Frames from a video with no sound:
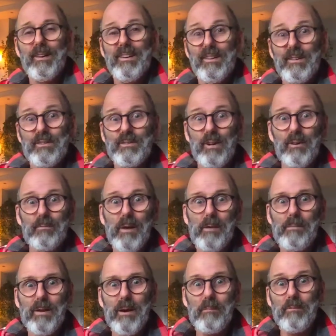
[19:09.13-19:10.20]
so
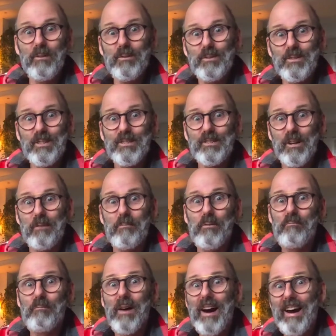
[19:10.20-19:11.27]
maybe I'm losing some
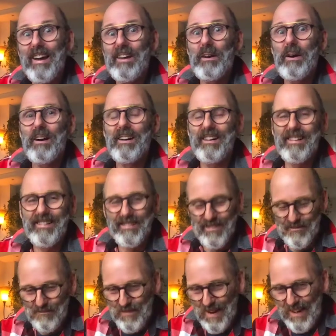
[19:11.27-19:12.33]
of
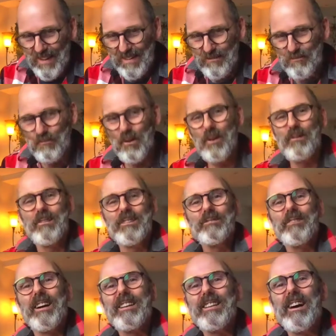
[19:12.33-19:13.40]
my followers
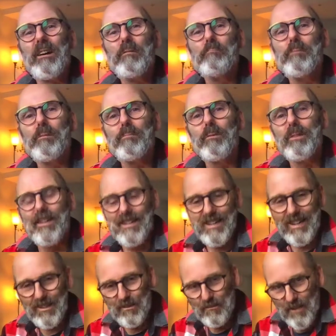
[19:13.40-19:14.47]
right now, people that
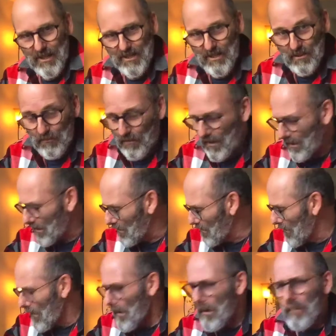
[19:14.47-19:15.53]
like to watch this video.
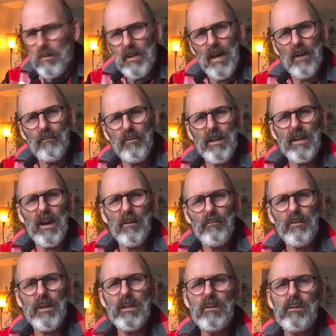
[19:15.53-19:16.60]
But I think
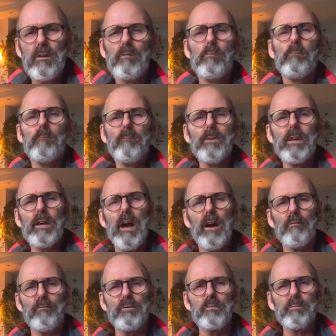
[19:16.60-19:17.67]
we
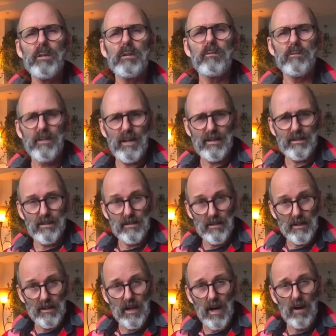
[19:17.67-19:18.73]
have to be connected
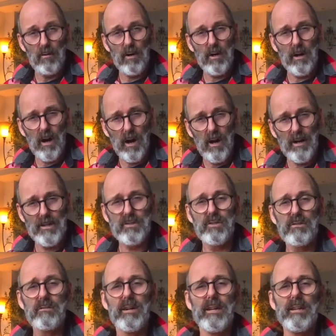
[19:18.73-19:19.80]
in our heart.
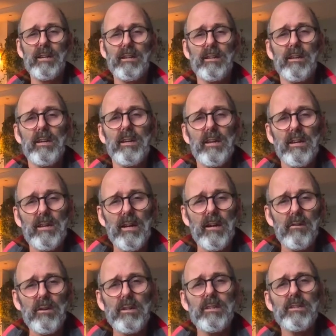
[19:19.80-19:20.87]
I can
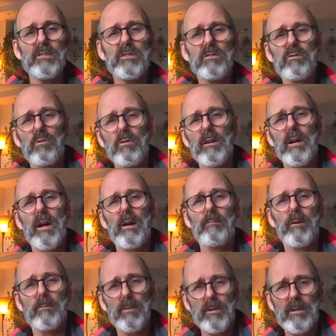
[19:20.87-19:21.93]
carry this Thor
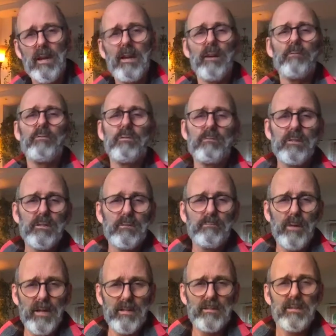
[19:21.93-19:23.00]
hammer, but I have to
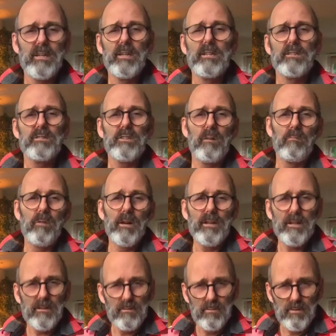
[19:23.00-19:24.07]
respect
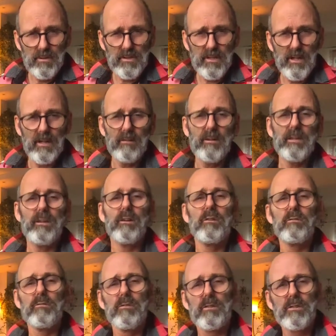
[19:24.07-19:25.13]
somebody who's carrying a
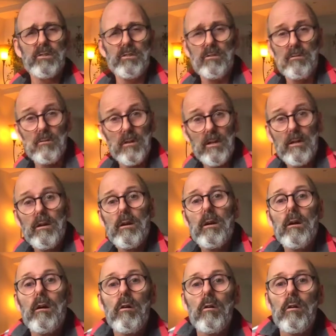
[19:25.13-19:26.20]
cross or
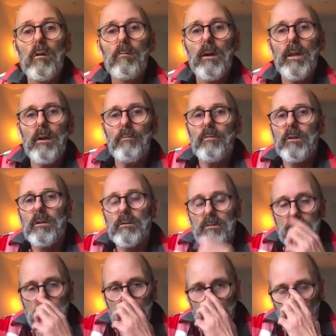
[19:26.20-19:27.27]
whatever
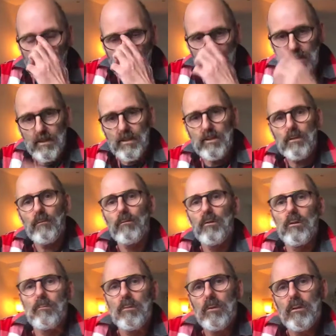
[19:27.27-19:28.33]
tradition he is
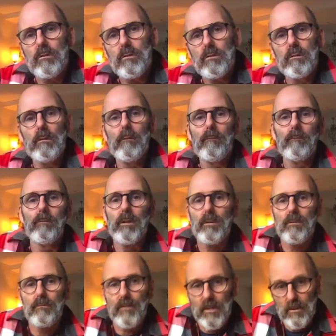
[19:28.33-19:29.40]
from, because
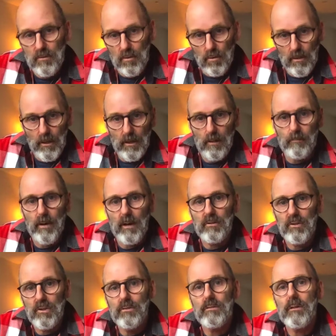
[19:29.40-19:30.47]
we're talking
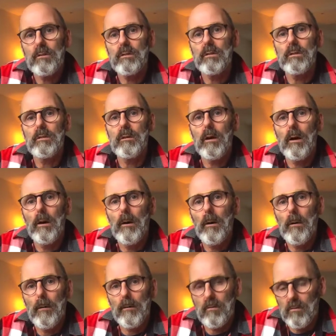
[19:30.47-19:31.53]
about unity
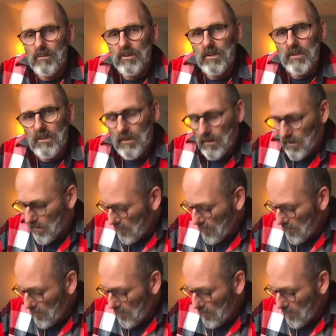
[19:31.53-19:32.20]
consciousness.